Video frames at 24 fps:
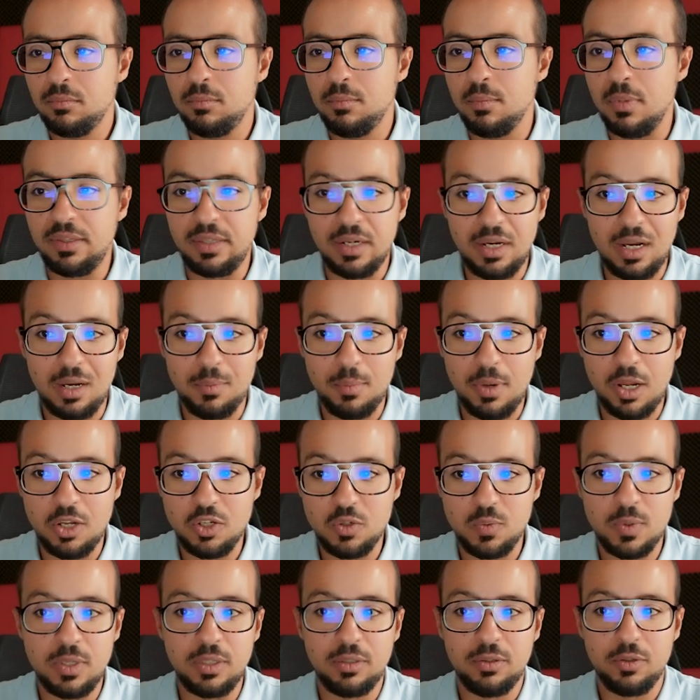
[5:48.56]
material
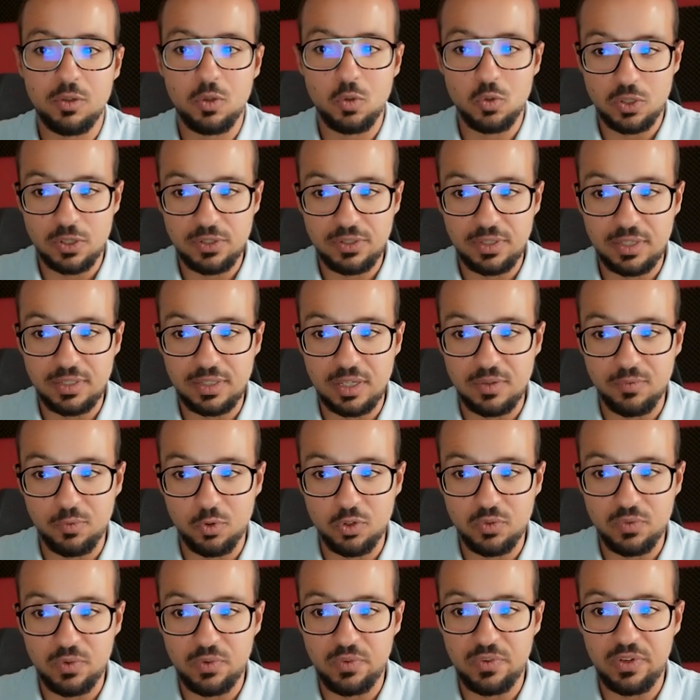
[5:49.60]
management, logistics
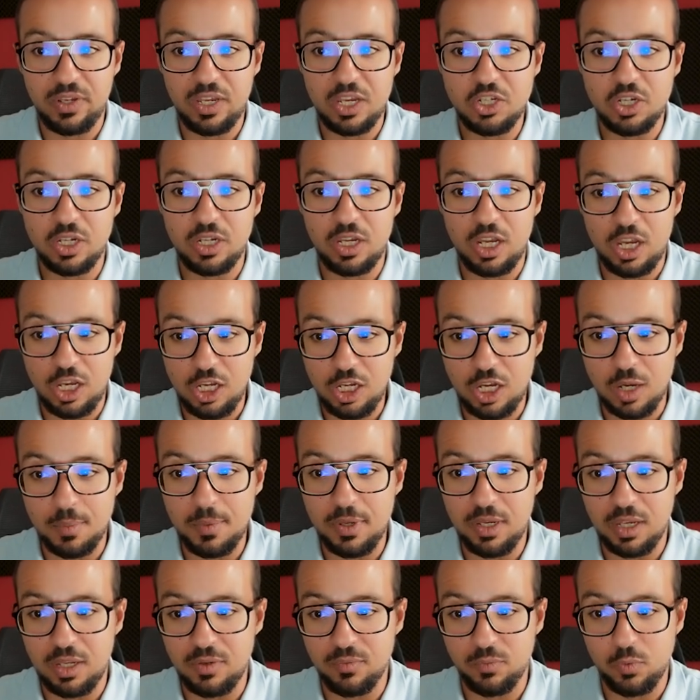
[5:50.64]
invoice verification,
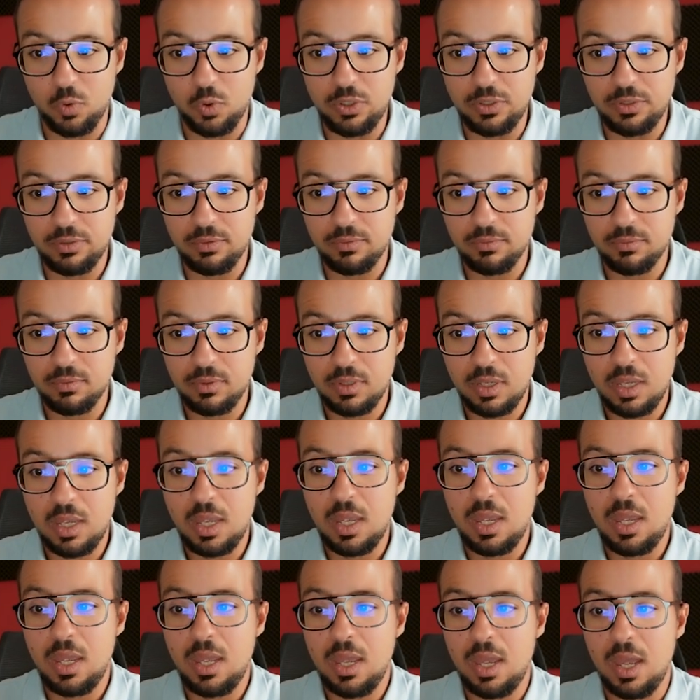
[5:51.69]
incoming invoice.
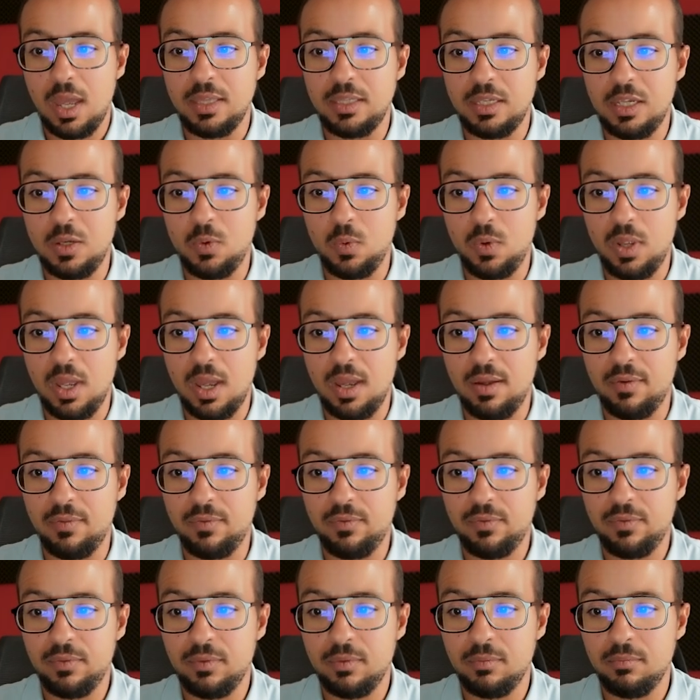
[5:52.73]
And here we
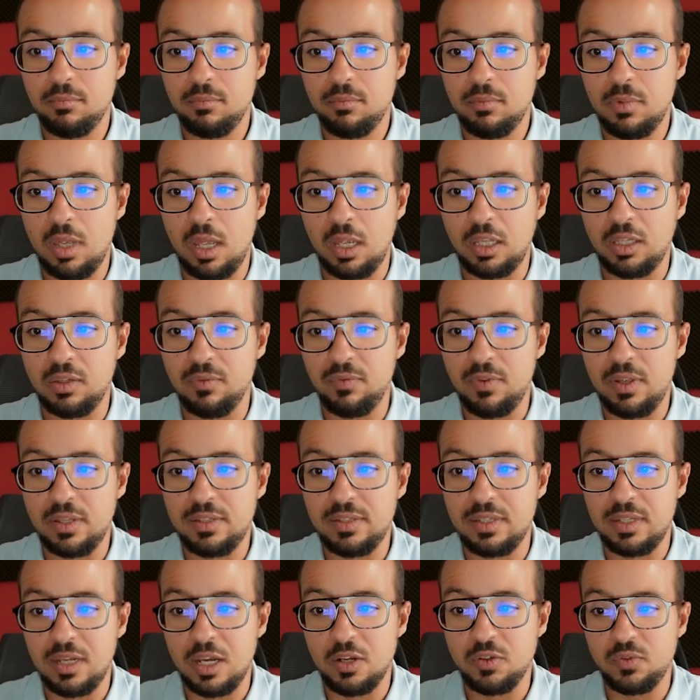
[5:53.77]
have activate
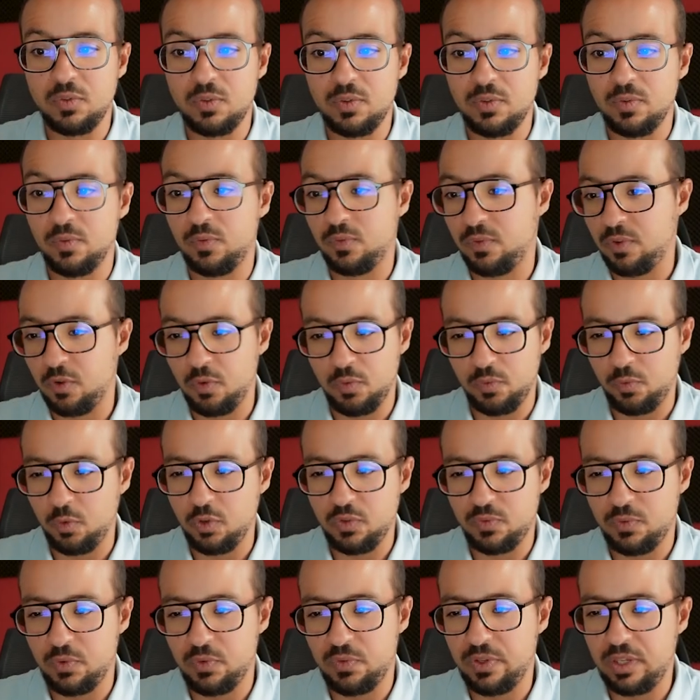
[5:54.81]
scenario for
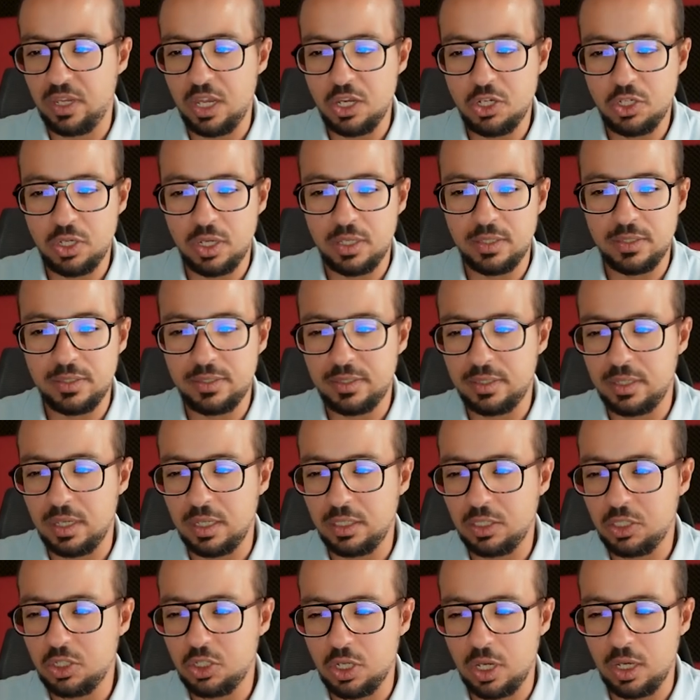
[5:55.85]
invoice verification,
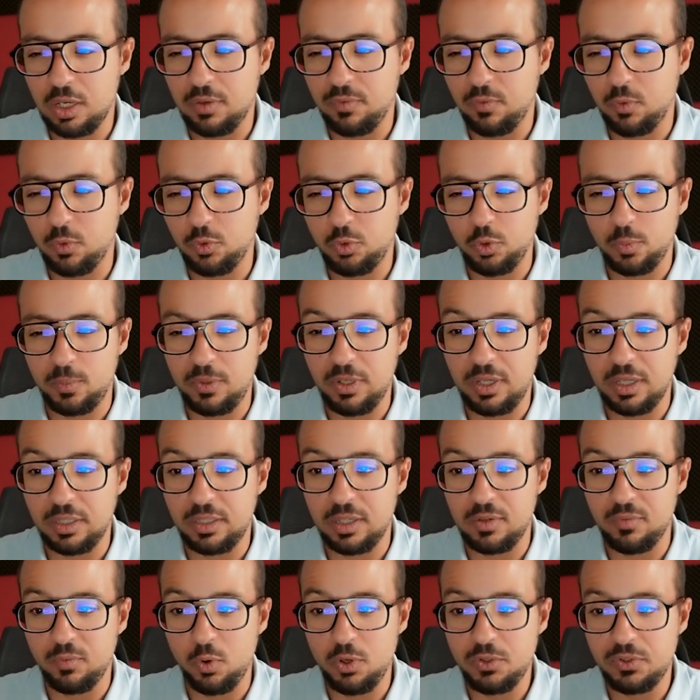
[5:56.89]
set check for duplicate
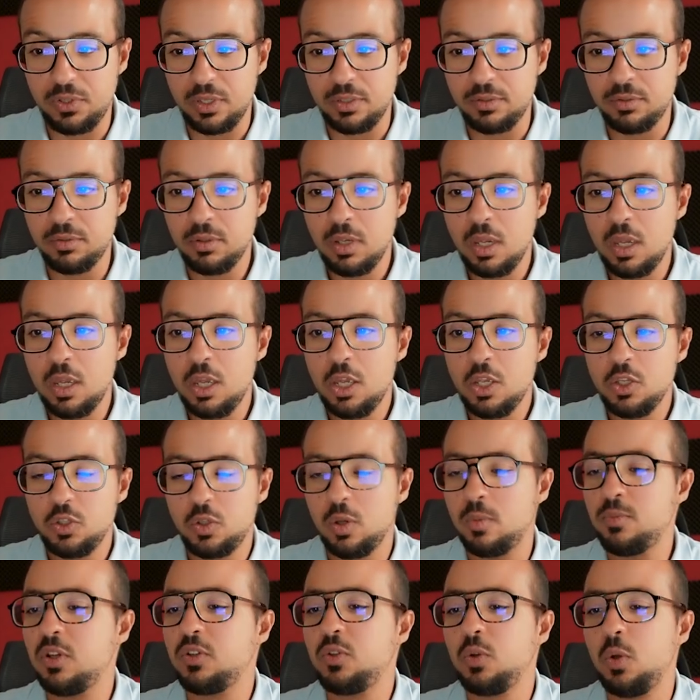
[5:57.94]
invoices.
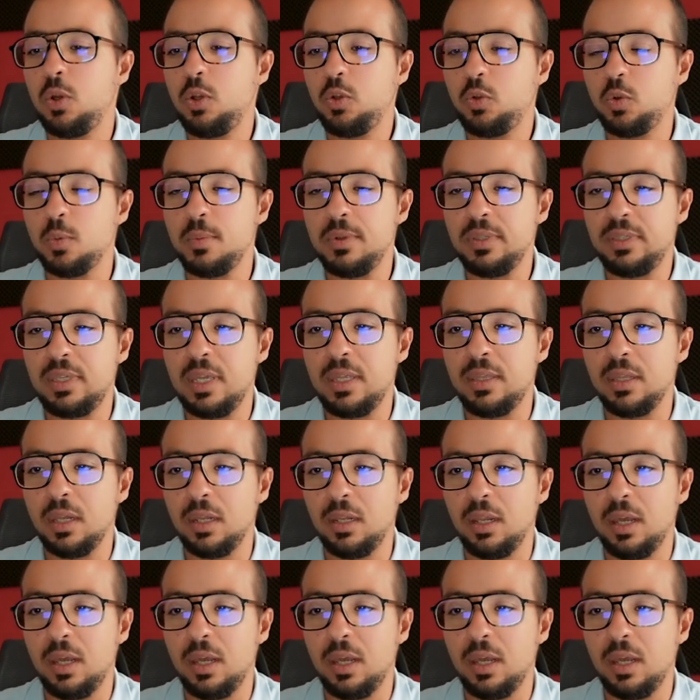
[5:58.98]
So I'm just going to maintain a